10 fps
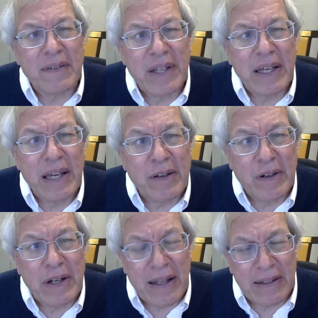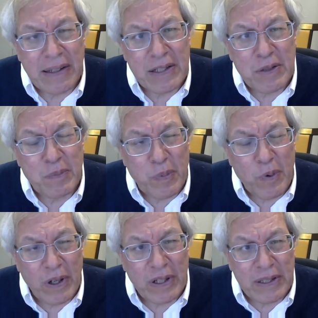of the internet that's
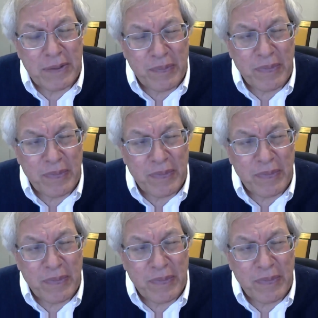important